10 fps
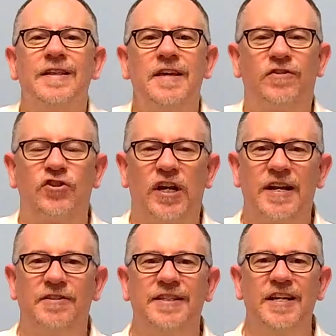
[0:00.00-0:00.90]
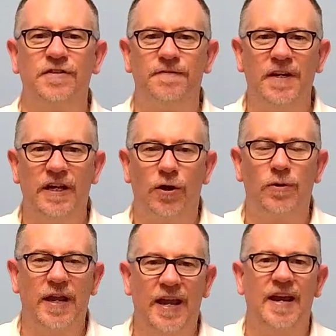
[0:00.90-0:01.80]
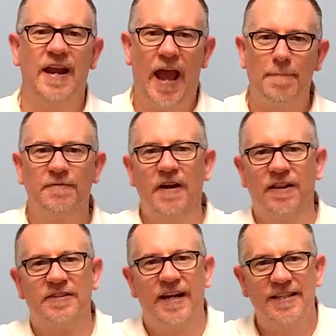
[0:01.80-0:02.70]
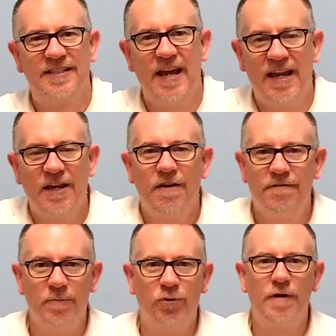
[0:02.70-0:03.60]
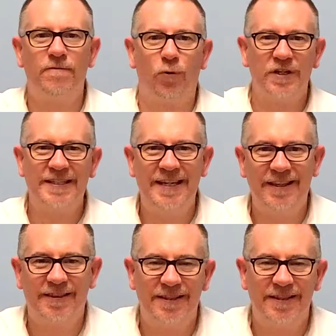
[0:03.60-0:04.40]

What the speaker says: thanks for checking out today's video and happy Valentine's Day, February 14th.